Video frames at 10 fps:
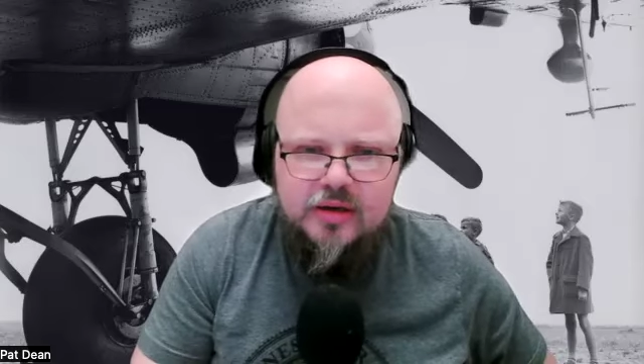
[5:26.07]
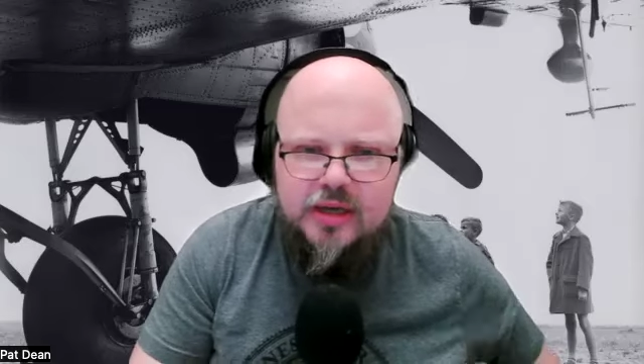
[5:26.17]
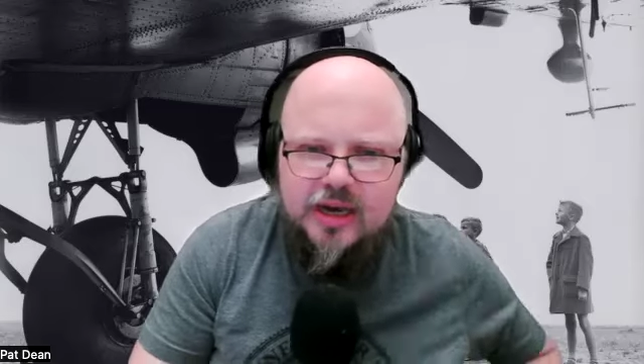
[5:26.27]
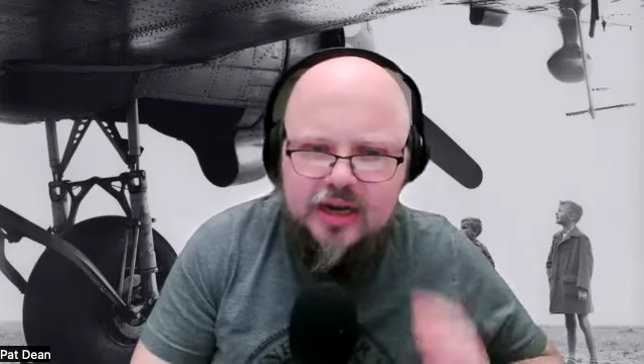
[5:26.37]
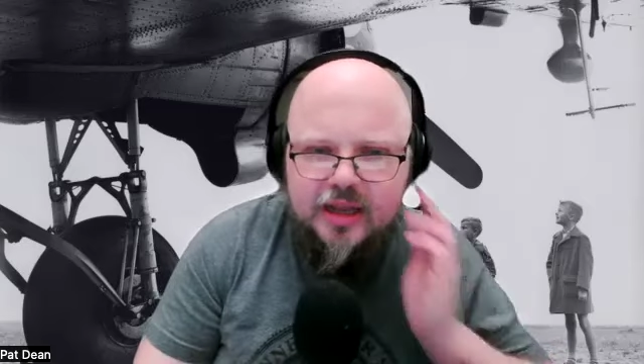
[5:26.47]
He
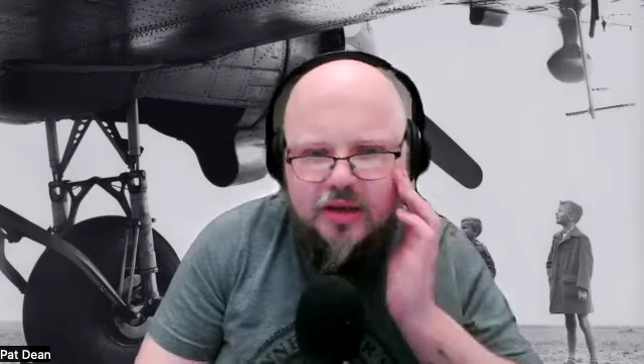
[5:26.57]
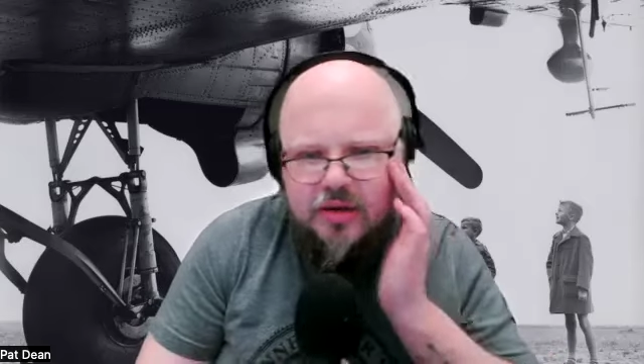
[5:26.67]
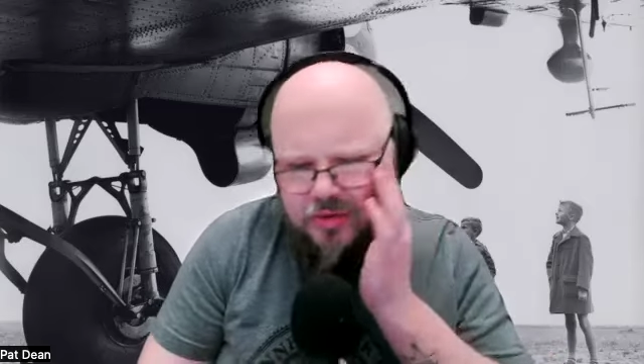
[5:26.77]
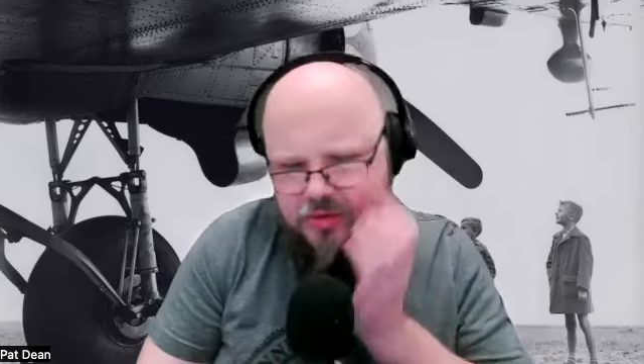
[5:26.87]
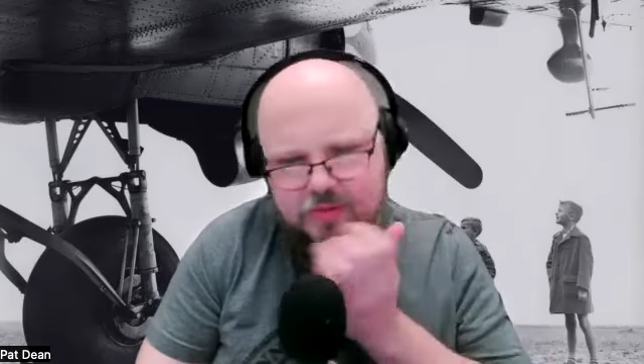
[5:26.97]
kind of like
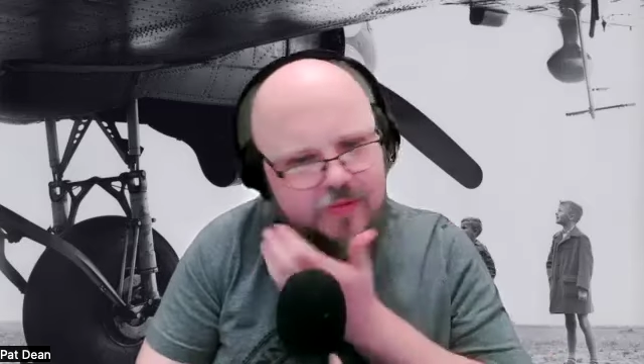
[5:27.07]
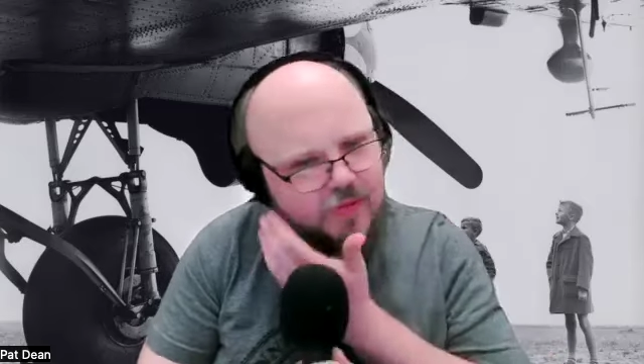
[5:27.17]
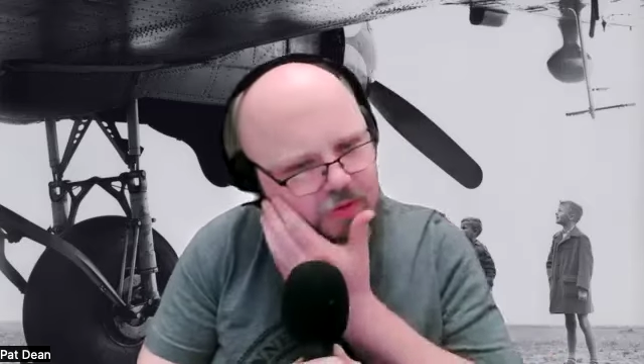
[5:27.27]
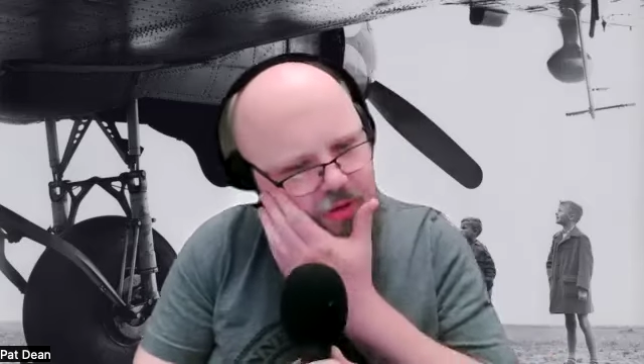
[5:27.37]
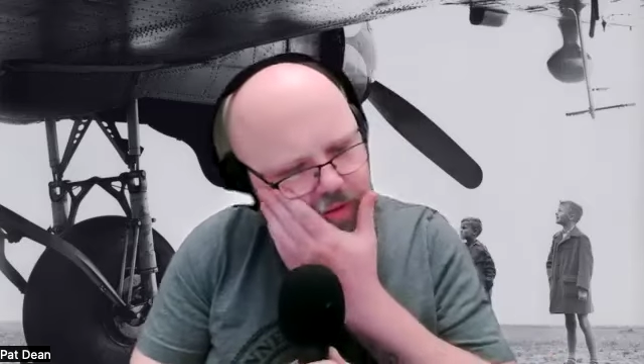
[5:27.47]

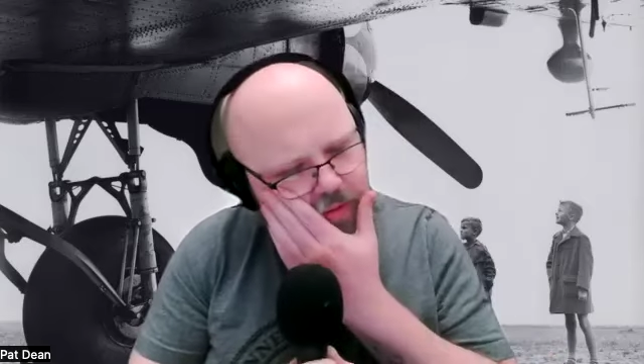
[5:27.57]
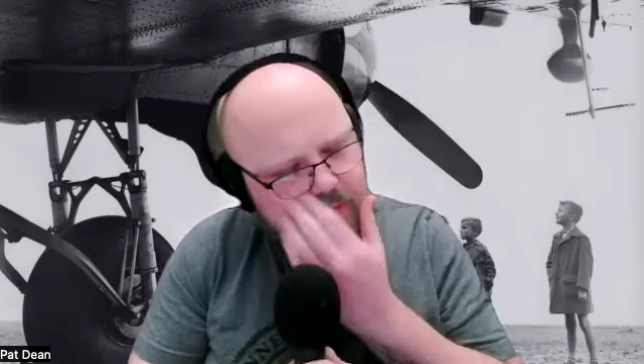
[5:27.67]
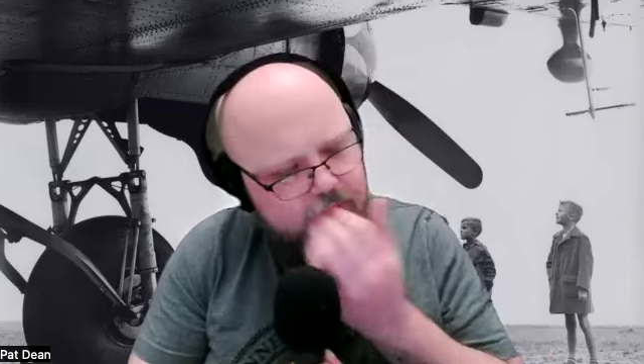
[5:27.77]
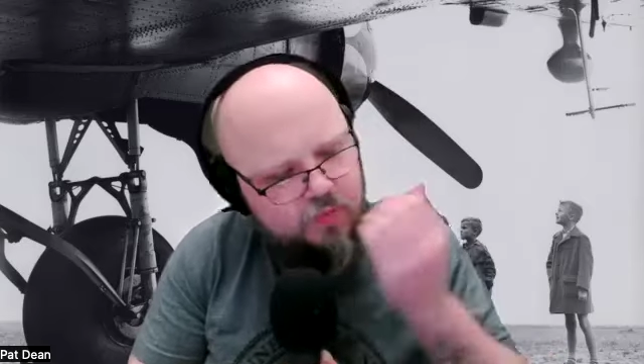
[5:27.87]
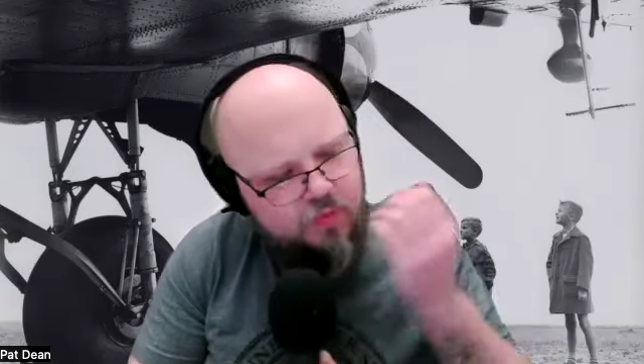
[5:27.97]

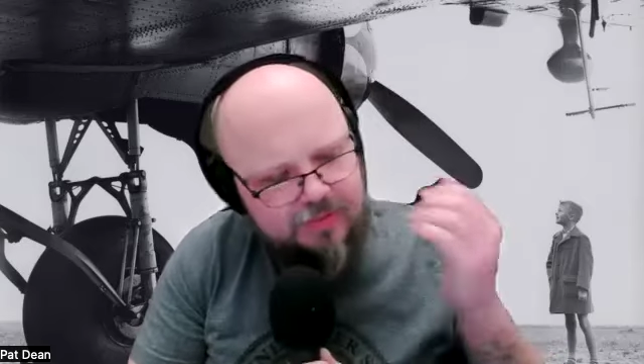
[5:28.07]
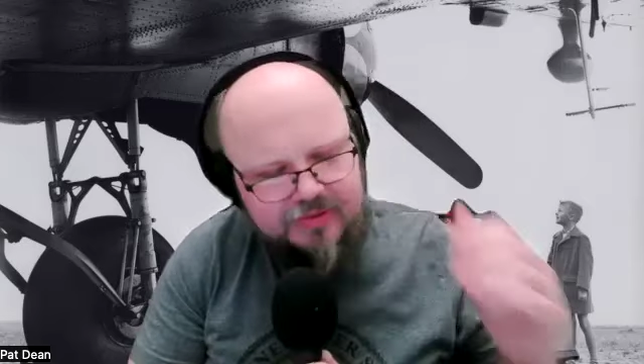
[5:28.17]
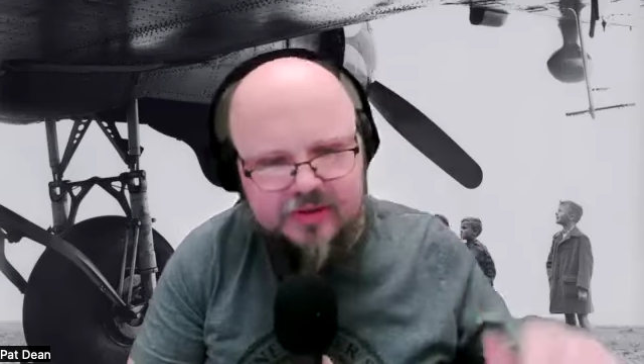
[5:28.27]
wipes